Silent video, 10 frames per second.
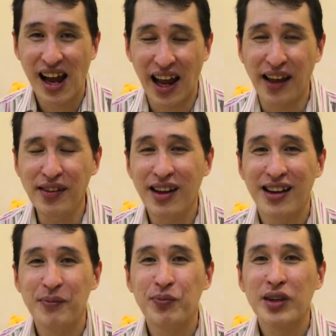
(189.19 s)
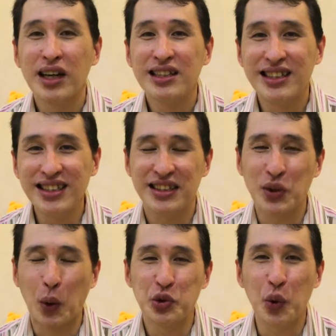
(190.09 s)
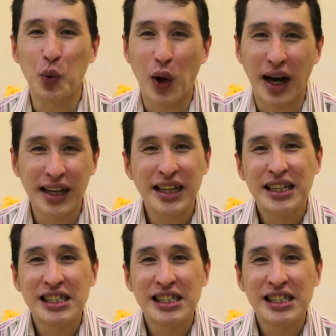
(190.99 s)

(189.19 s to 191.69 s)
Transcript: and this is also why